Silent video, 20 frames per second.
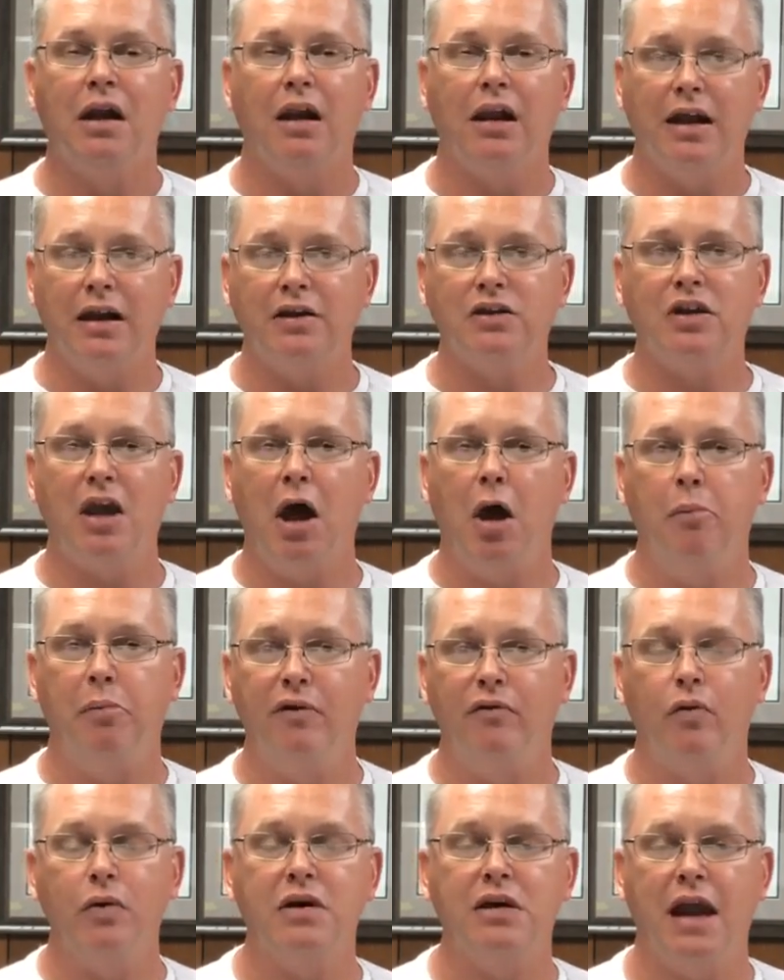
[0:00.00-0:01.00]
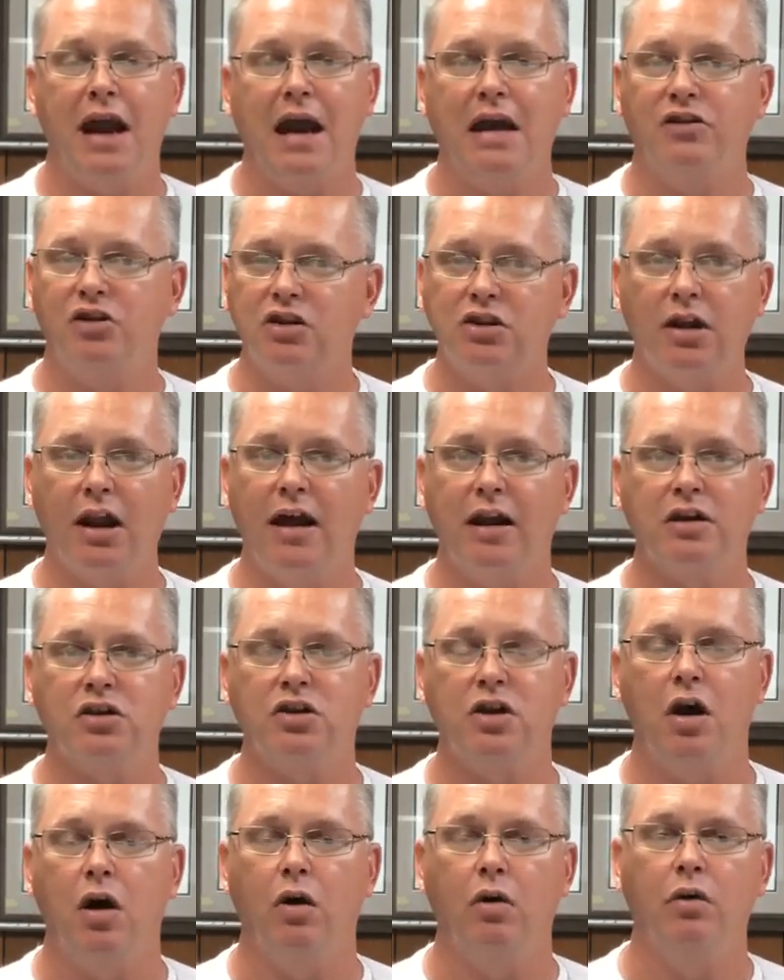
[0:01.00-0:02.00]
Let us help if we can. Just let
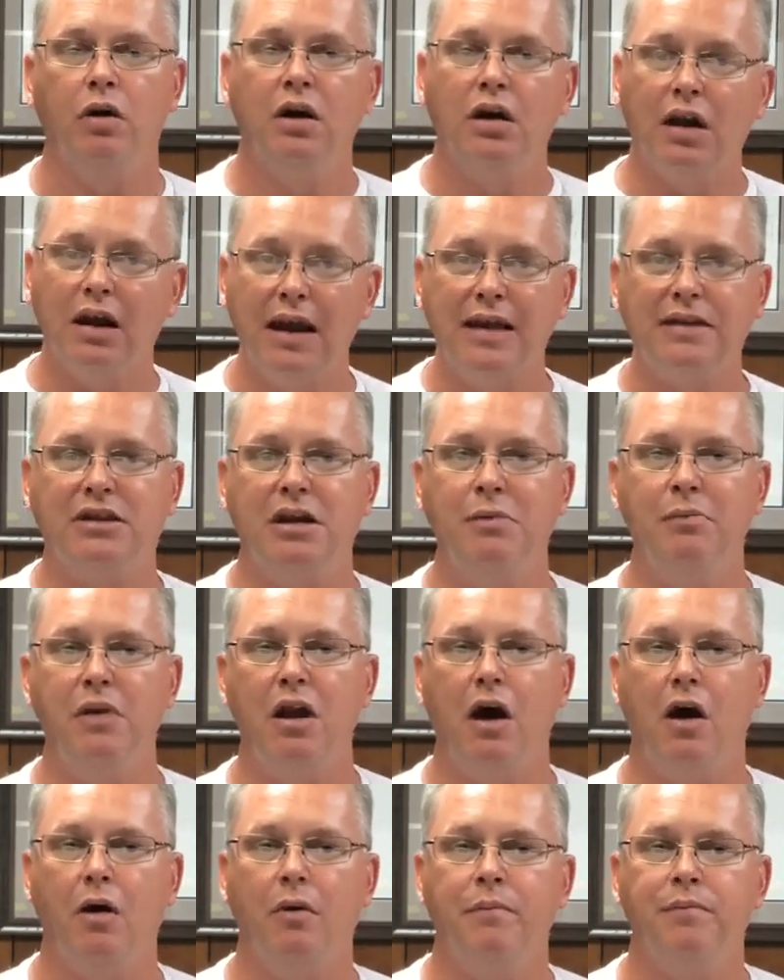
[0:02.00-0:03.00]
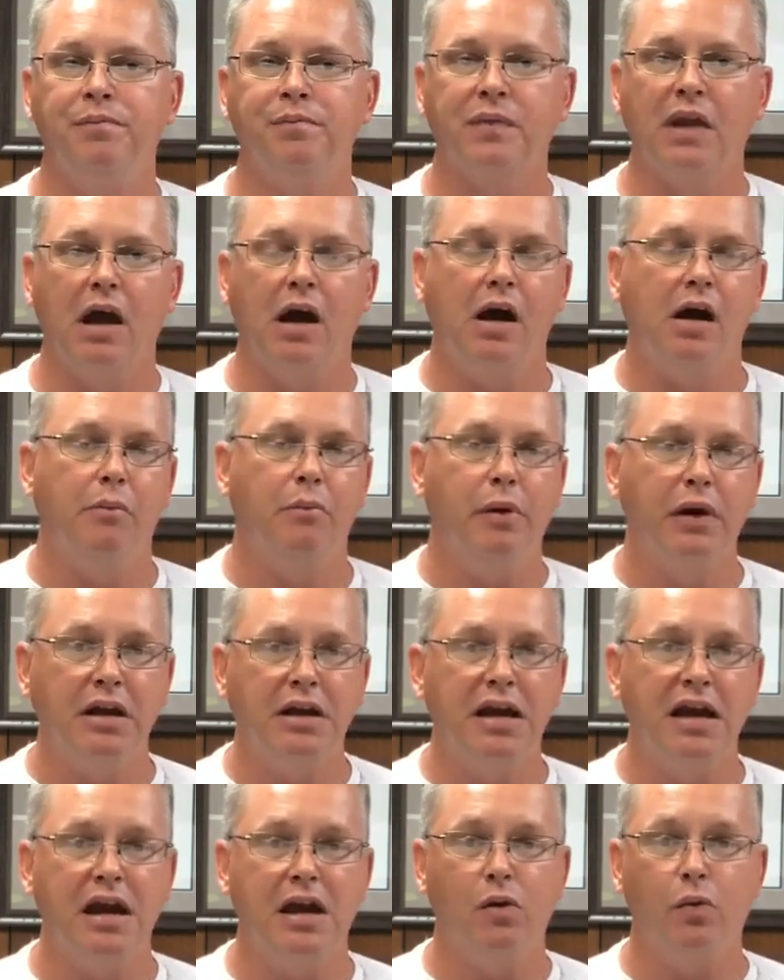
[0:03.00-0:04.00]
us know. Let them know. Uh,
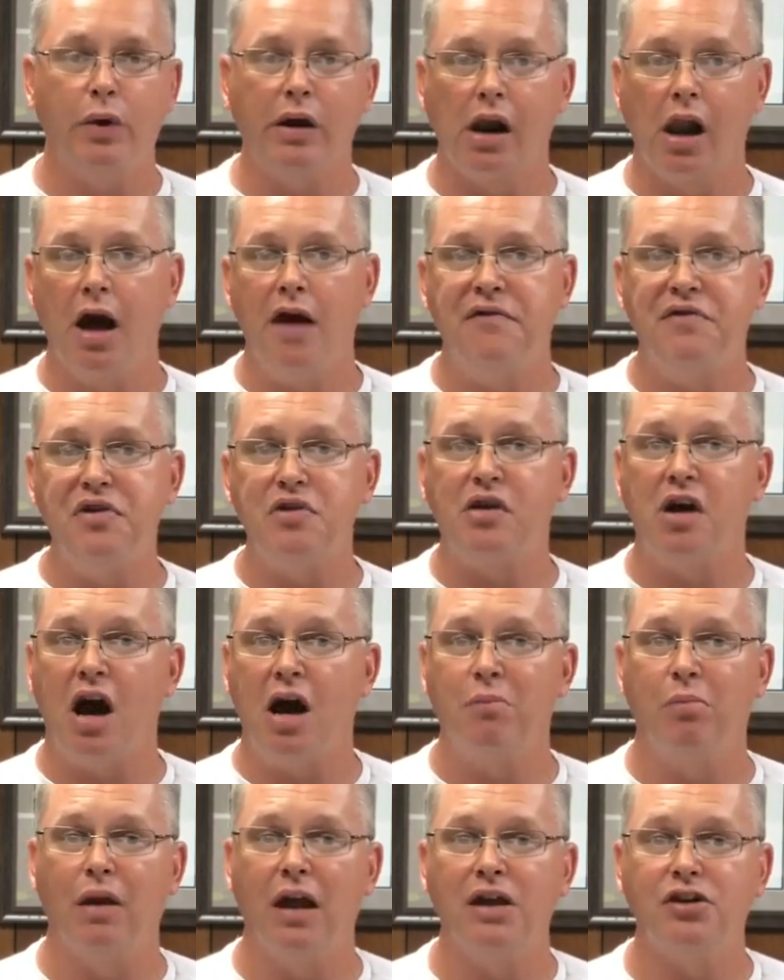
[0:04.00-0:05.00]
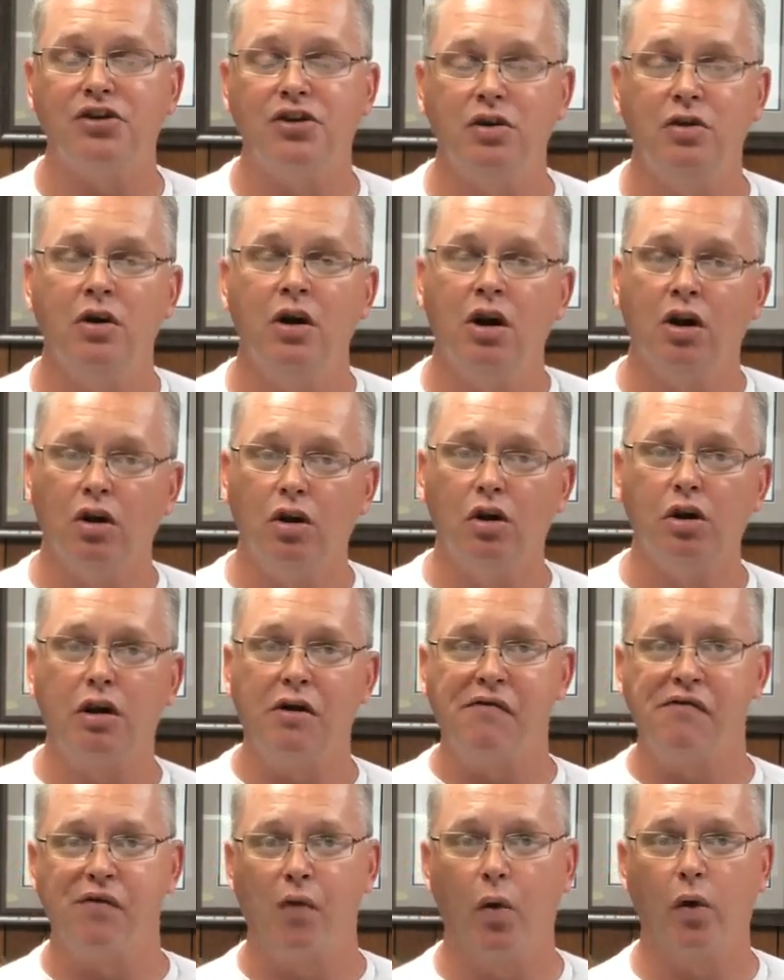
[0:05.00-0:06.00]
but again, we love you. God bless you.
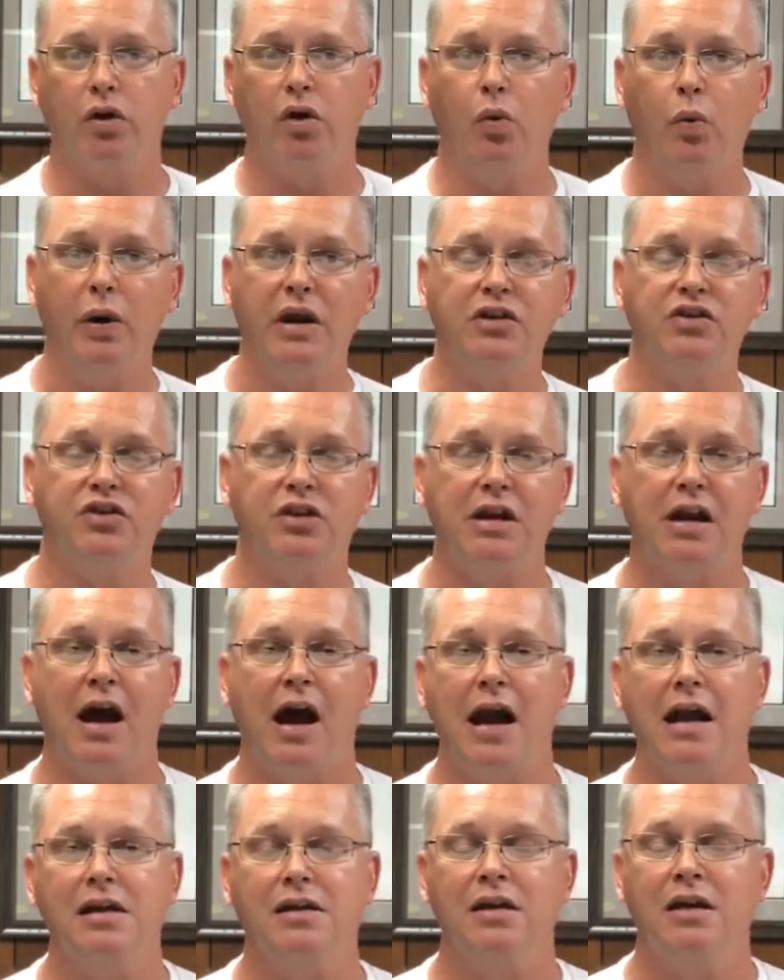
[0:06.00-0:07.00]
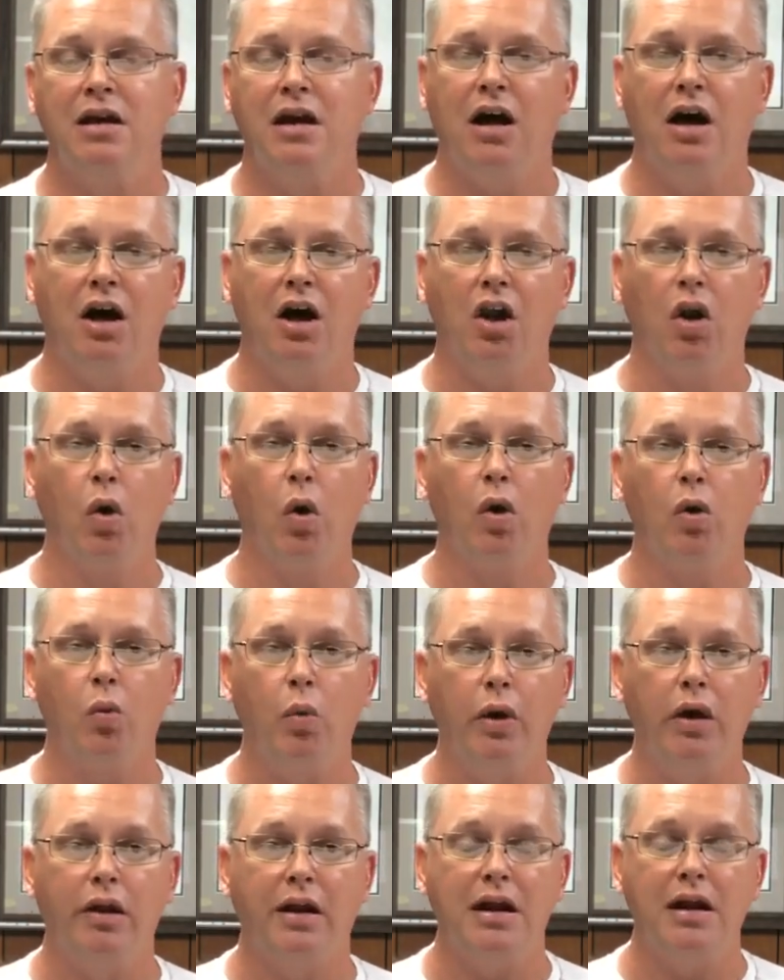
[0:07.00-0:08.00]
Looking forward to Wednesday night. Uh,
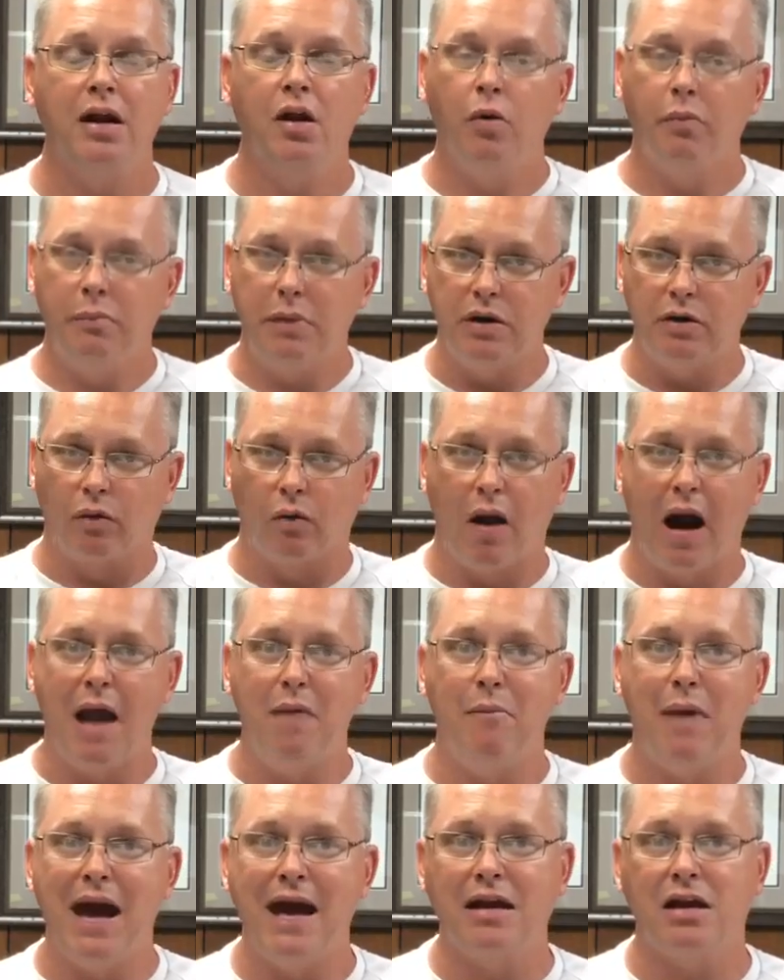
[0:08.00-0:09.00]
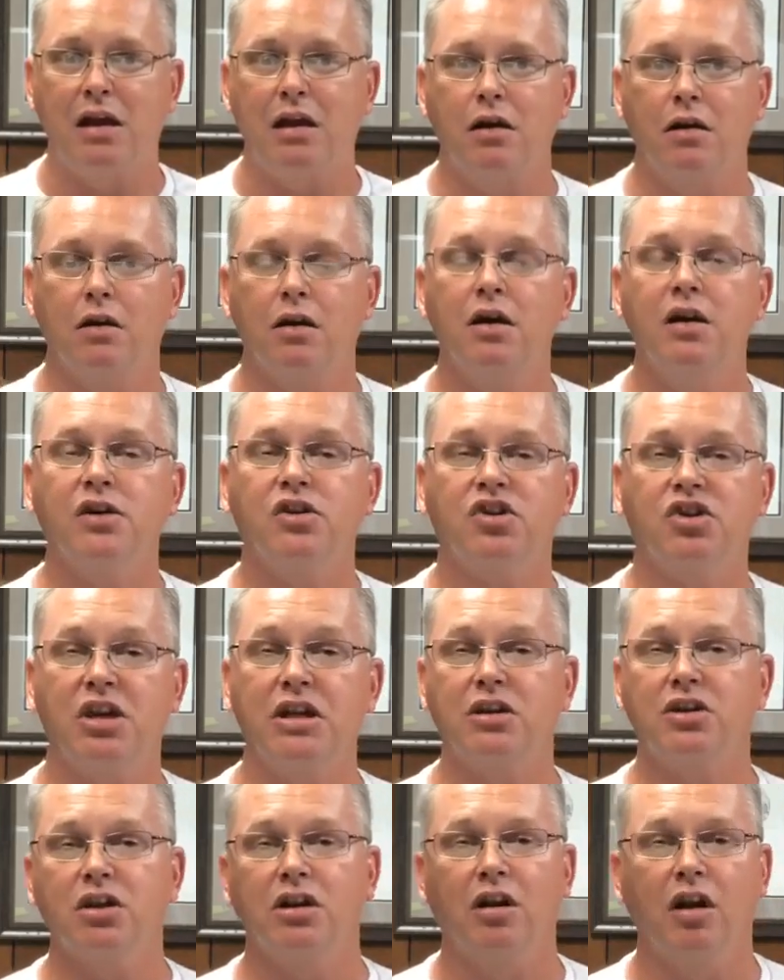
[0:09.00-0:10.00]
Lord willing, be right back here,
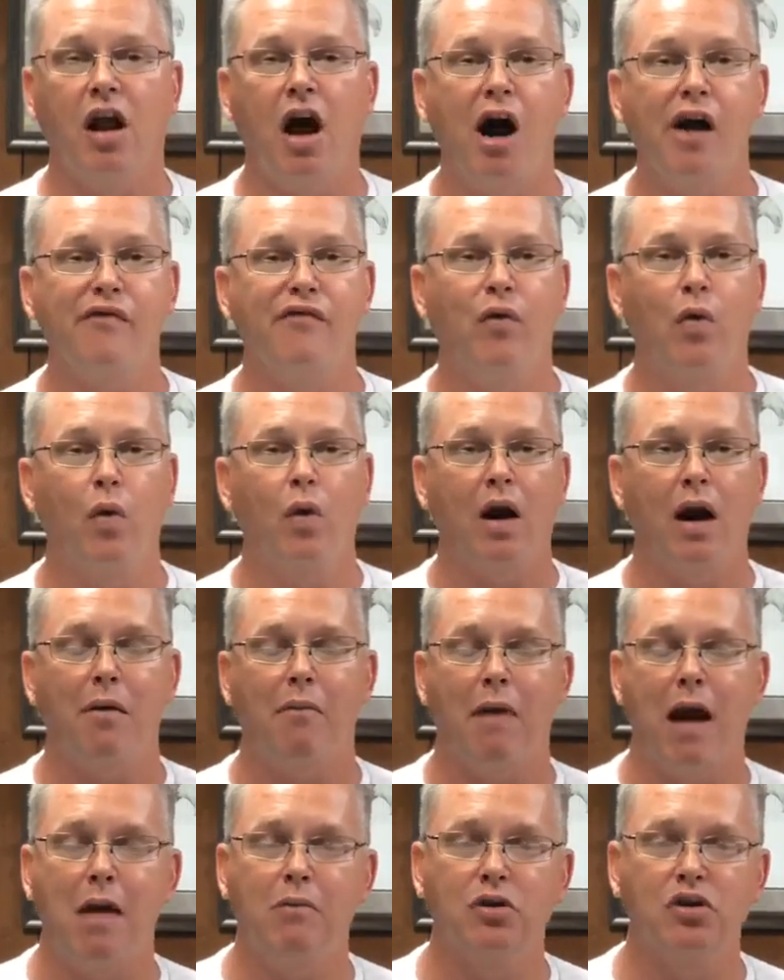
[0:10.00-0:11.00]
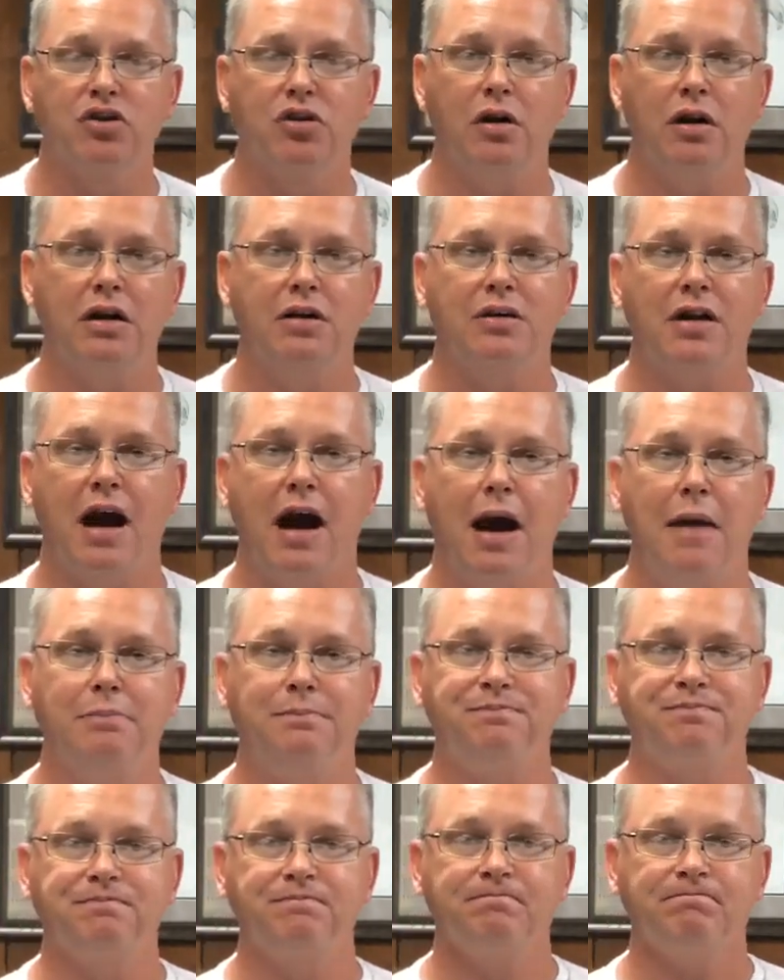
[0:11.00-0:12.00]
6 o'clock for our Bible study
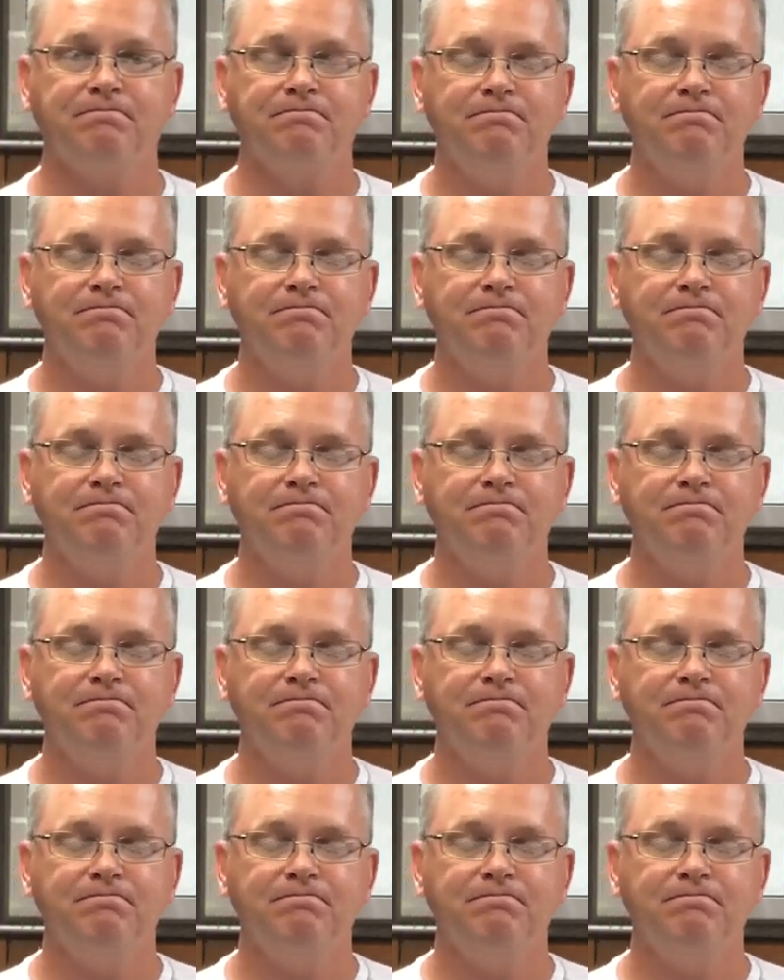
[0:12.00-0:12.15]
time.